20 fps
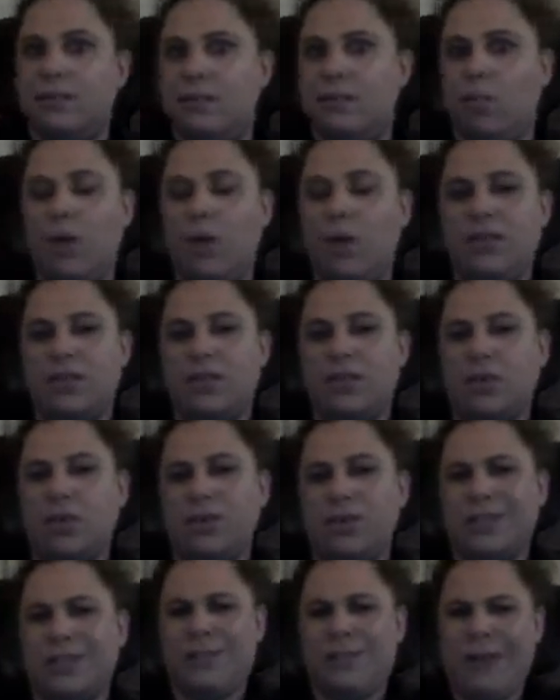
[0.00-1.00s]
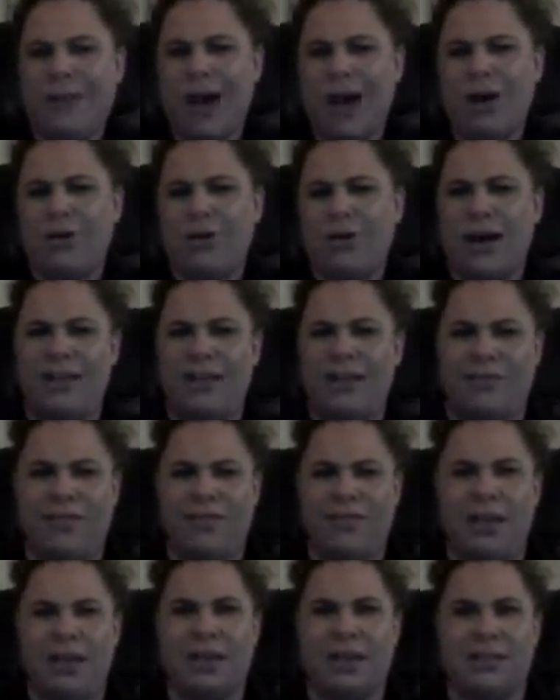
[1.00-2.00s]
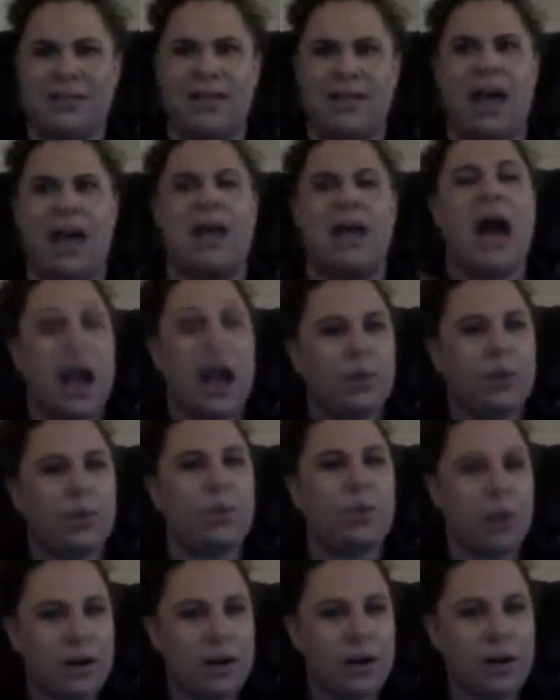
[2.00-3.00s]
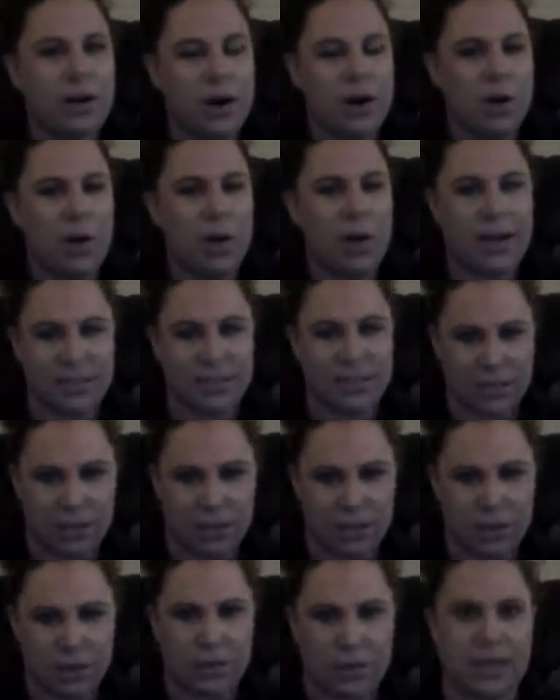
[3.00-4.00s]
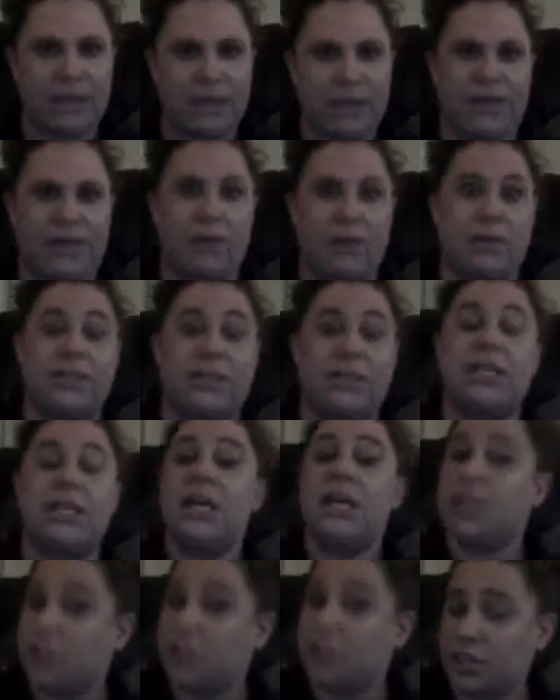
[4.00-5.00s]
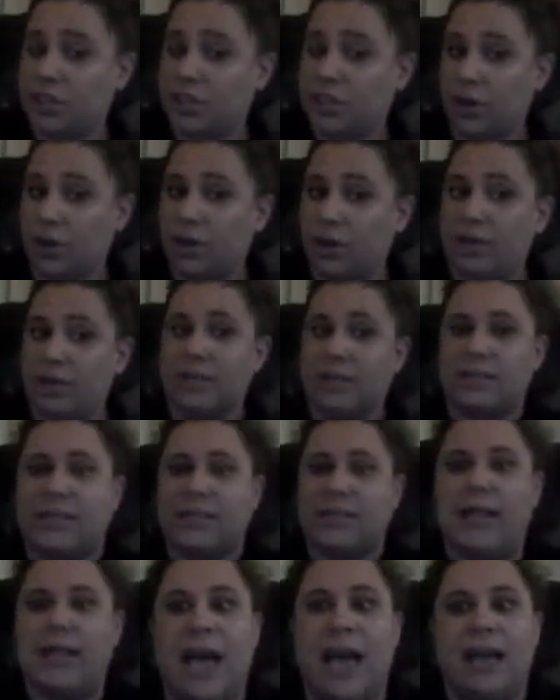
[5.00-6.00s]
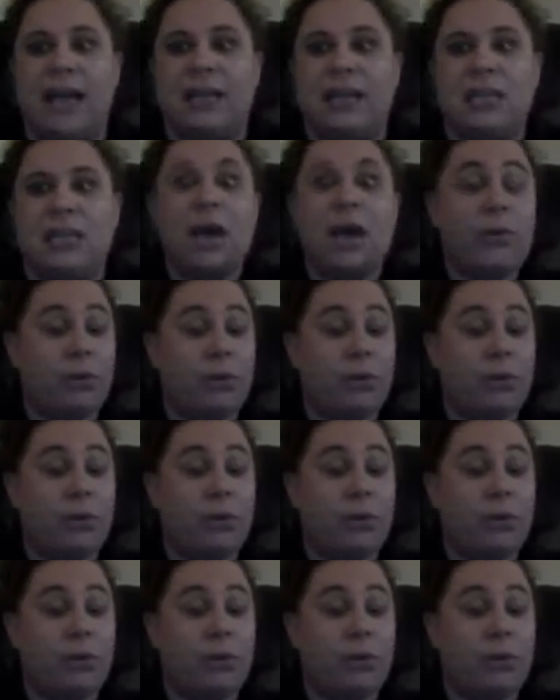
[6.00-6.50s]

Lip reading: what this course is about, kind of things that I would want to know as a student if I was just starting this class,